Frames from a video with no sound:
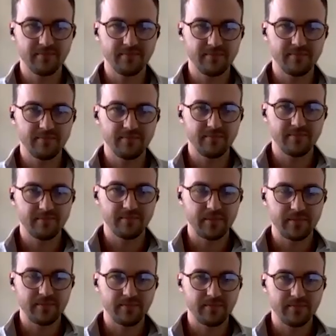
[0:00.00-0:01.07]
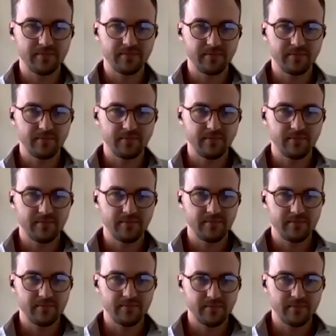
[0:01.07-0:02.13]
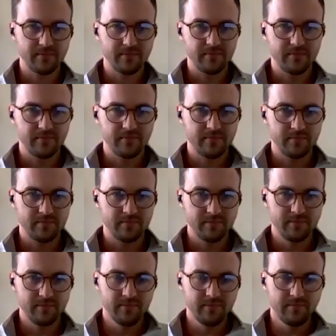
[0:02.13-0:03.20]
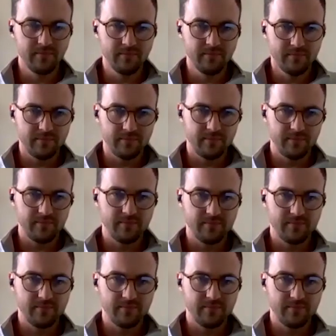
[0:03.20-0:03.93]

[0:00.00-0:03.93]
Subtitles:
(silent)